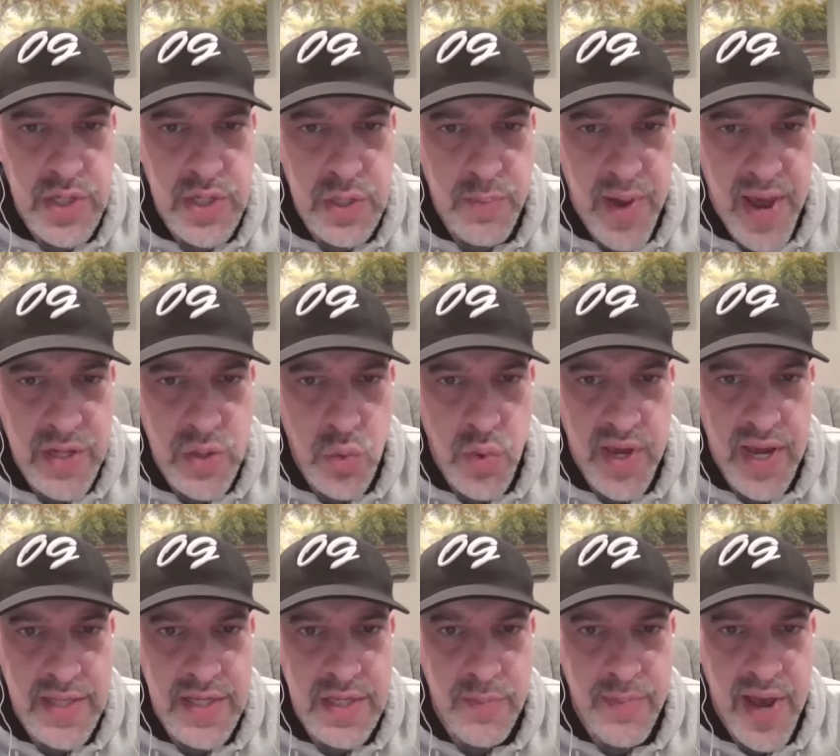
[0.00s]
this past
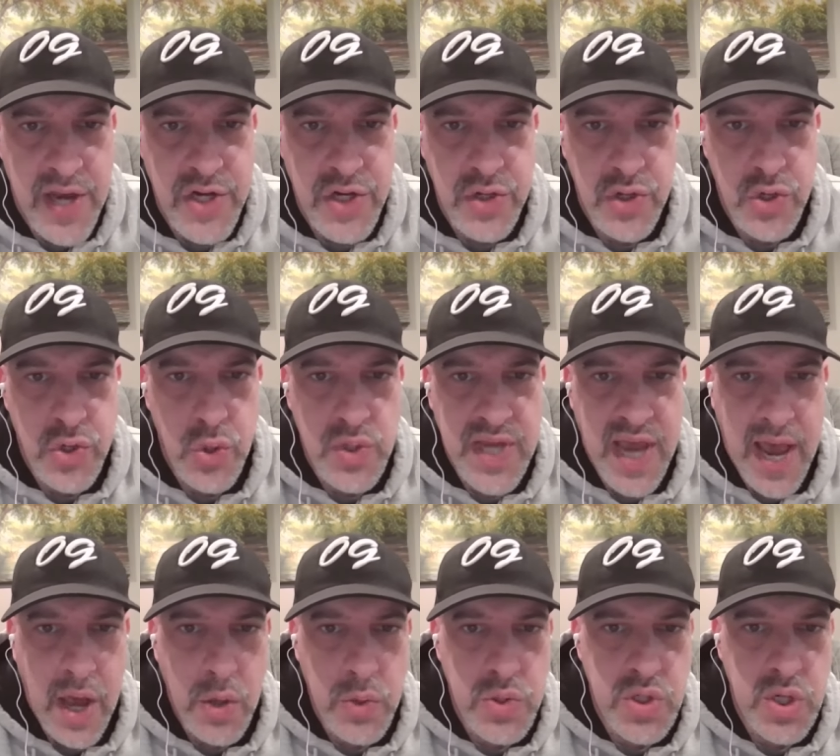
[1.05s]
weekend. Sebastian LeDuc's
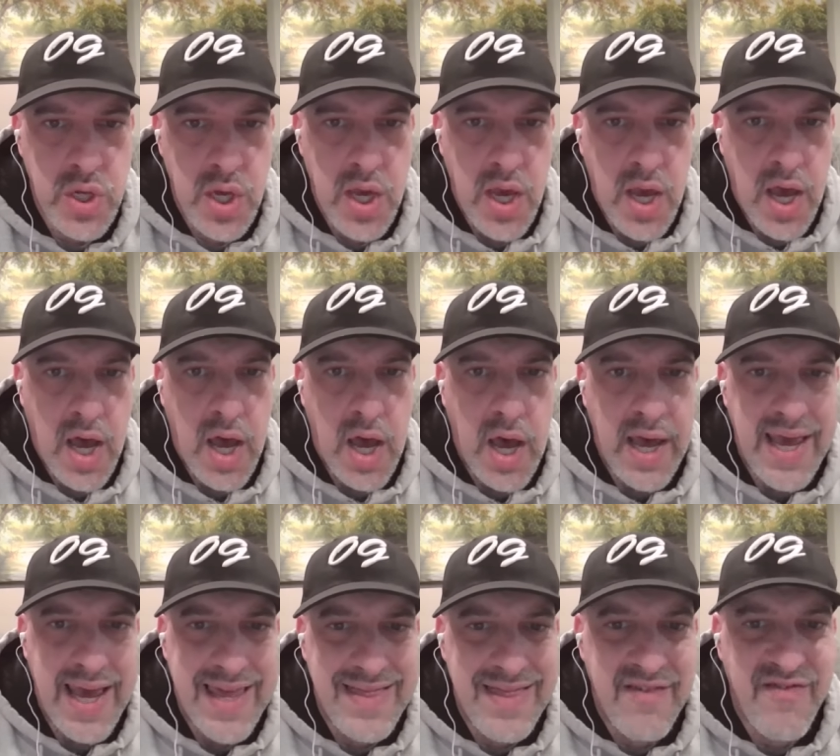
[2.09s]
house
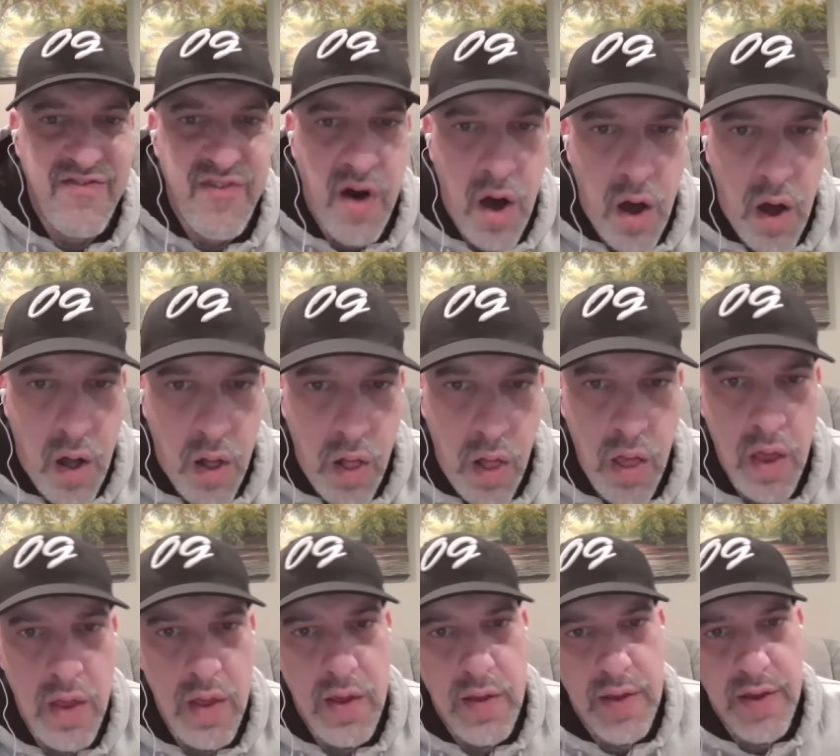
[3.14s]
in Laval,
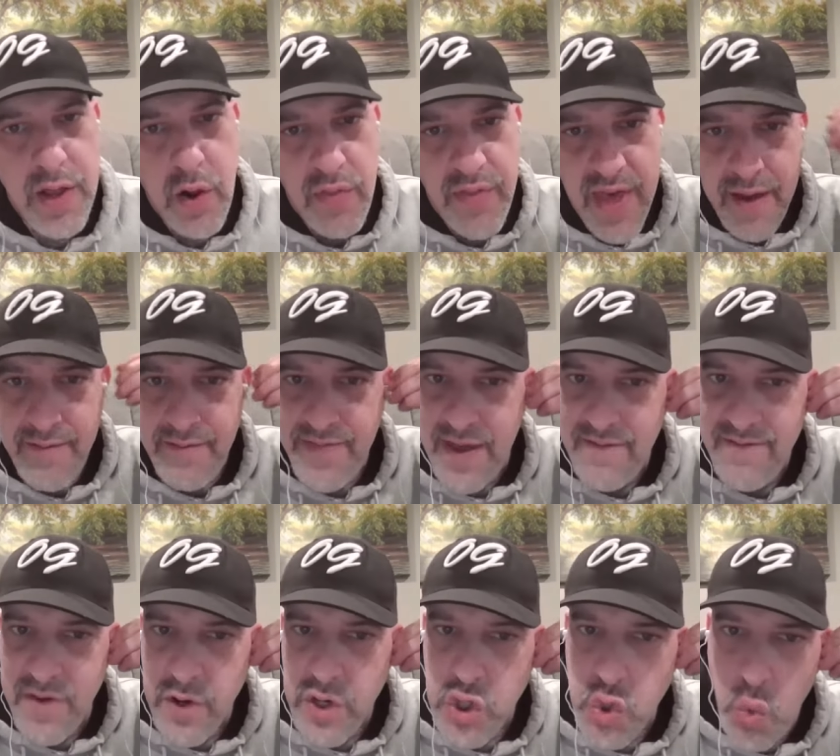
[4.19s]
you know, that
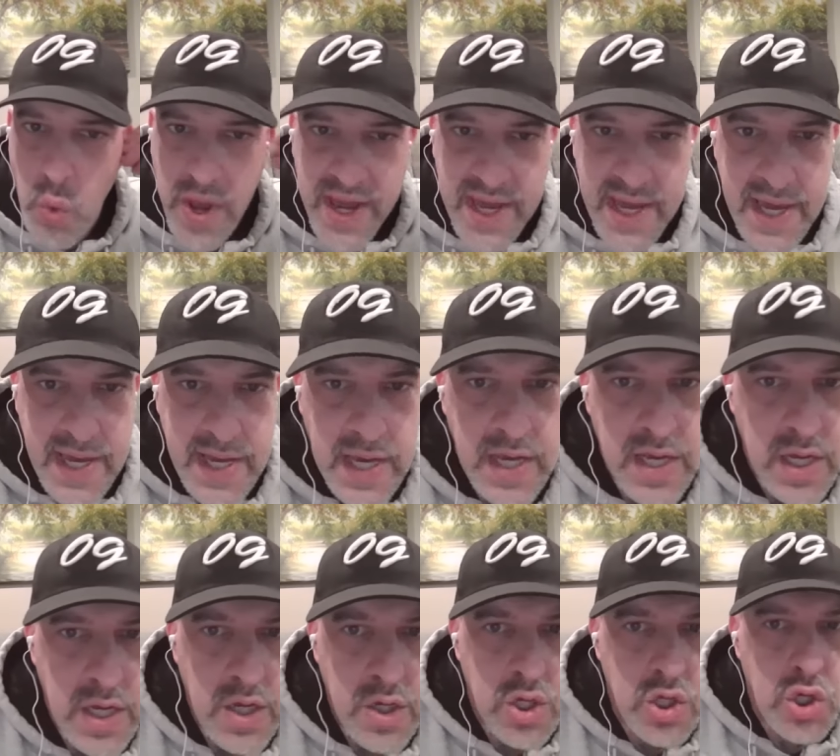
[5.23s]
very swanky
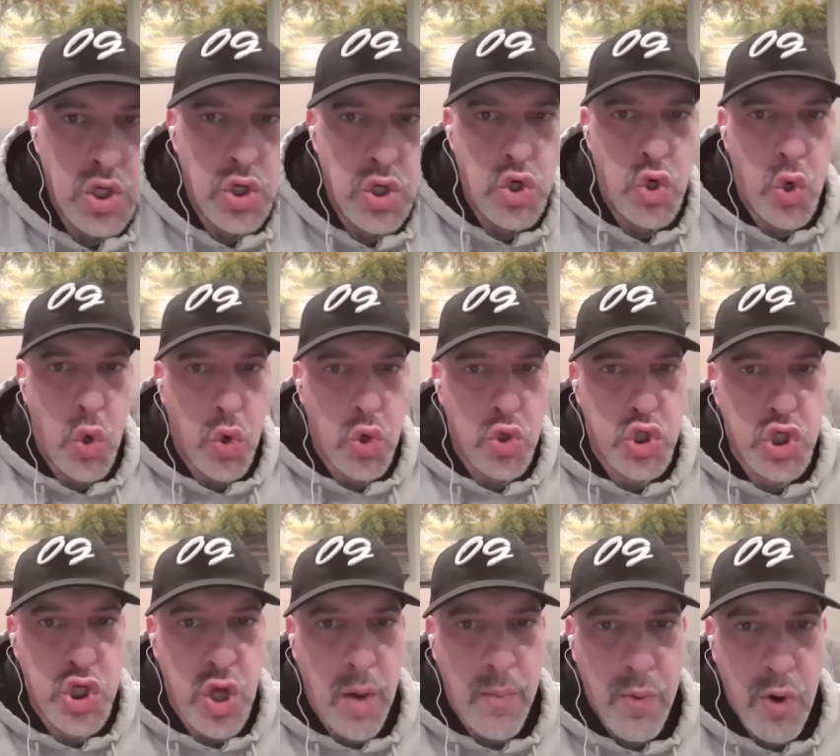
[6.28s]
north
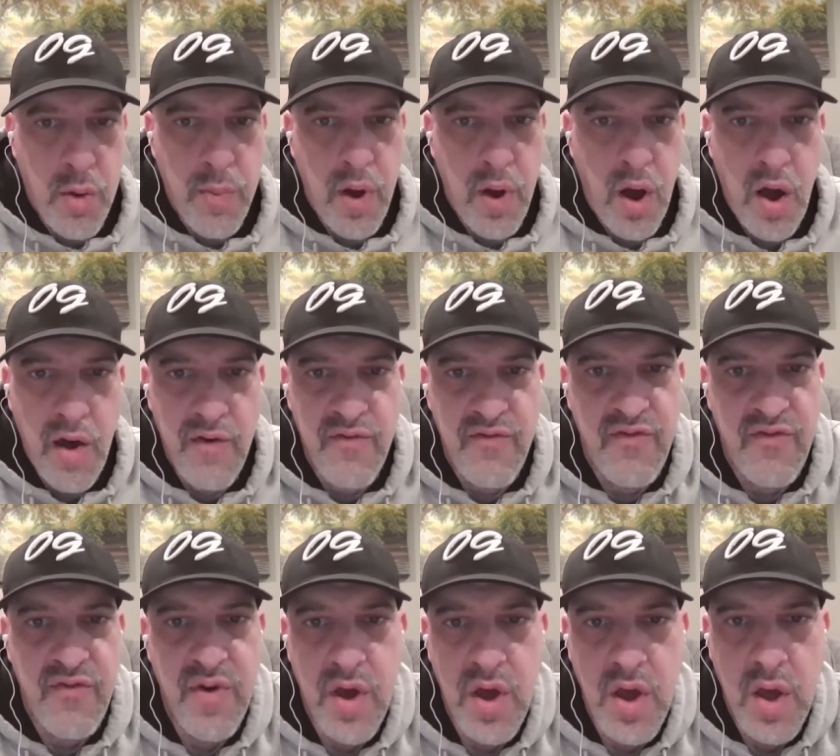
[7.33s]
suburb
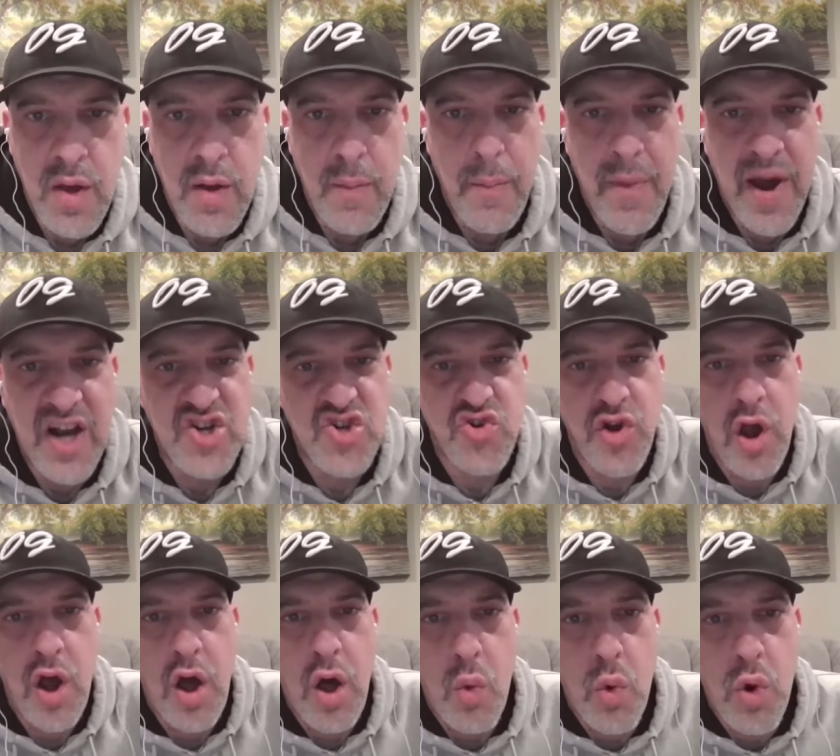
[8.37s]
of
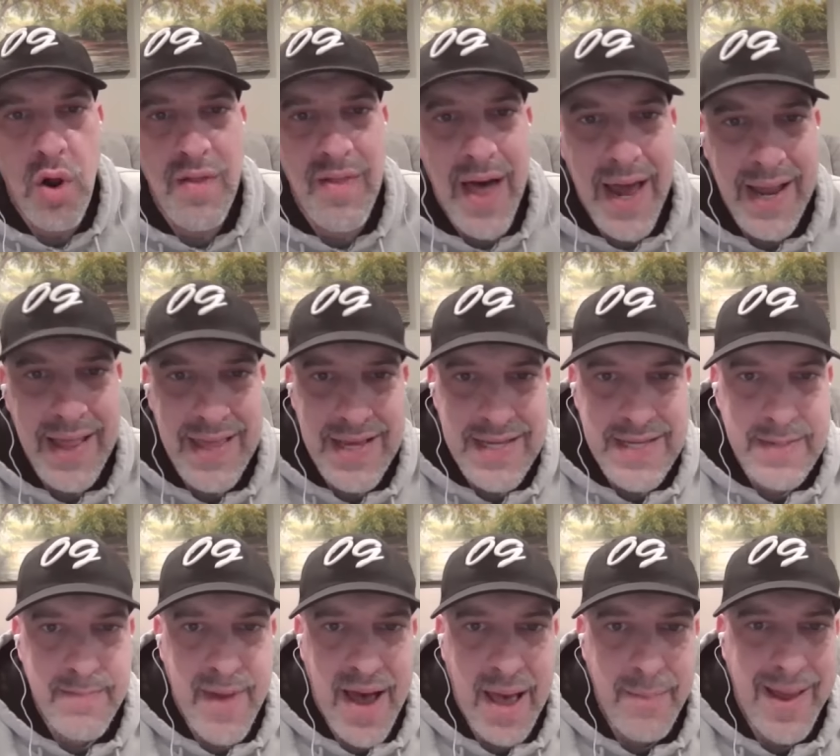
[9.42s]
Montreal where a lot of these
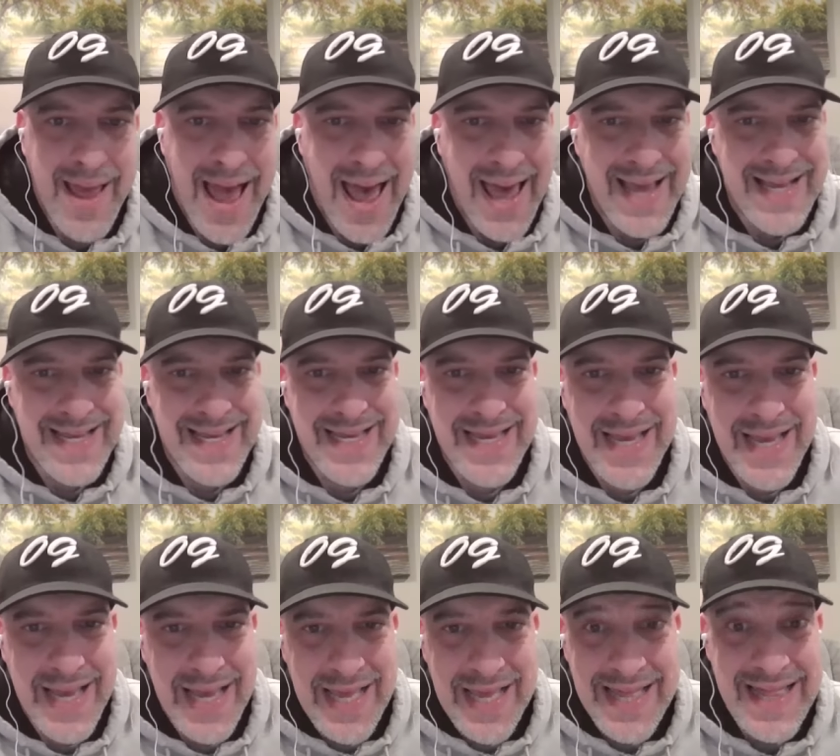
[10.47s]
mob guys
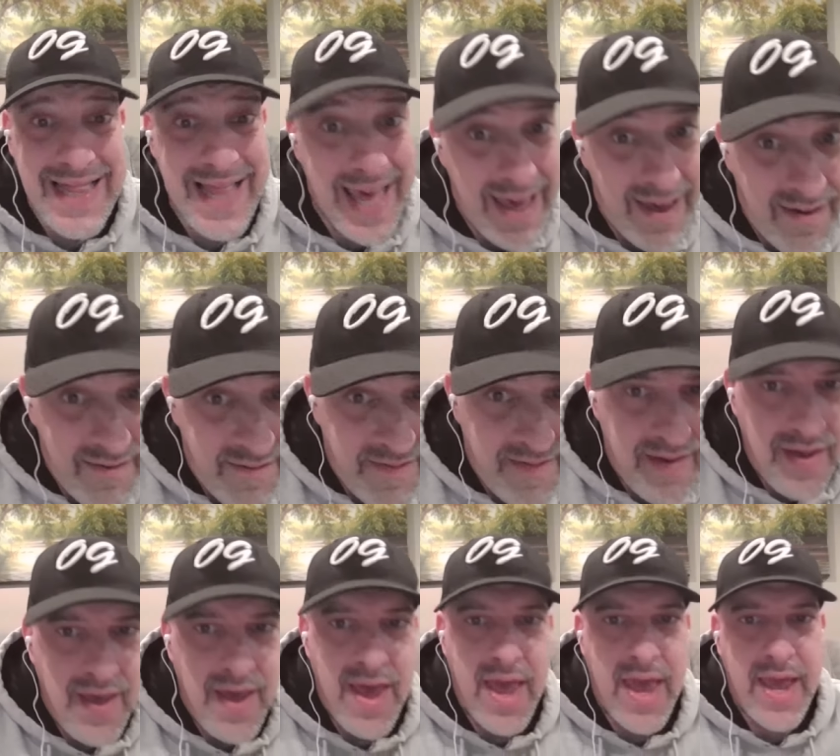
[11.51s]
live.
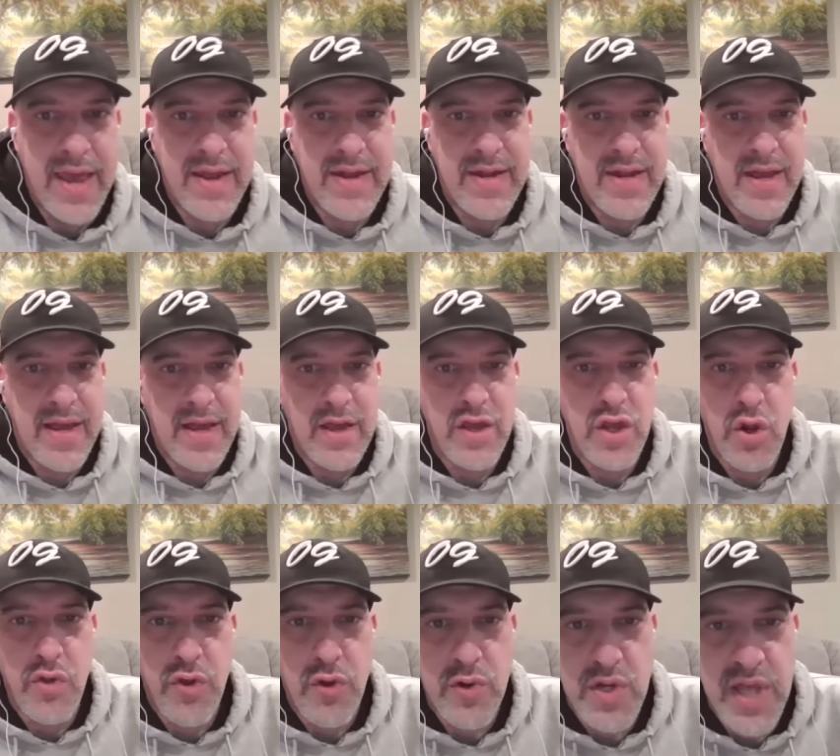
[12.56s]
And, you
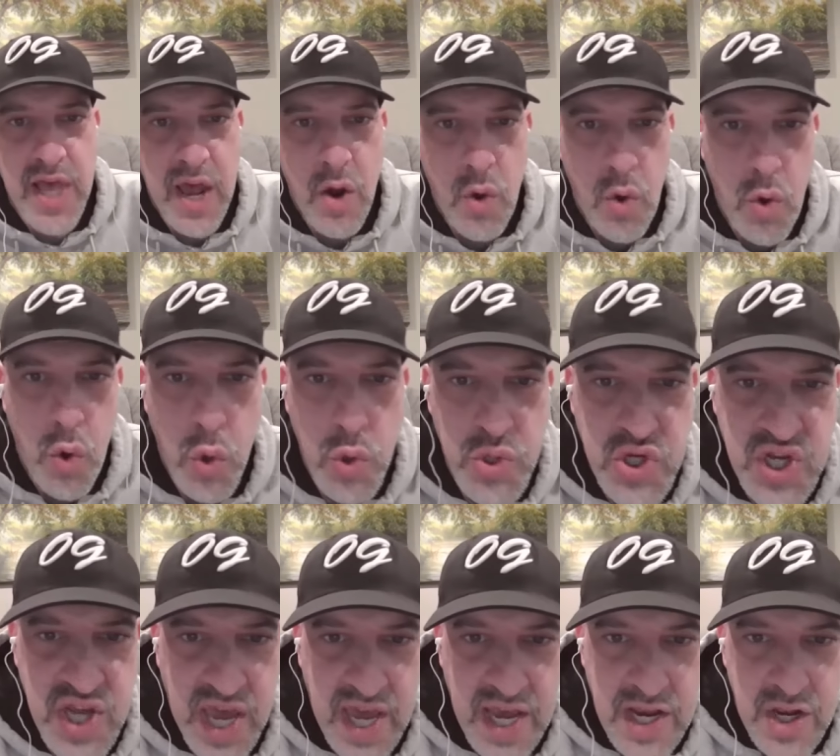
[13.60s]
know, there's that old
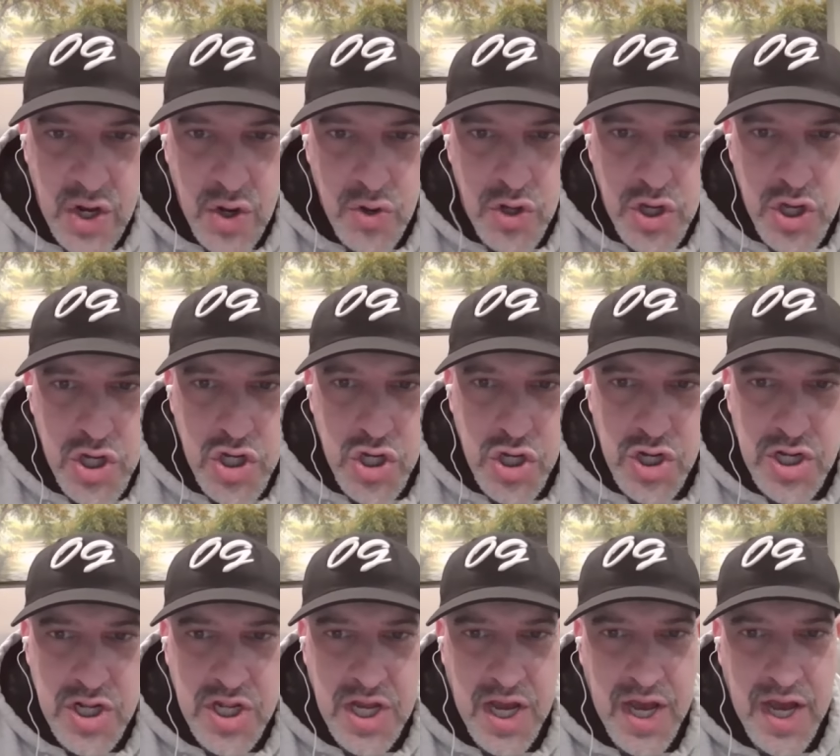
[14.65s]
saying, you know, you shouldn't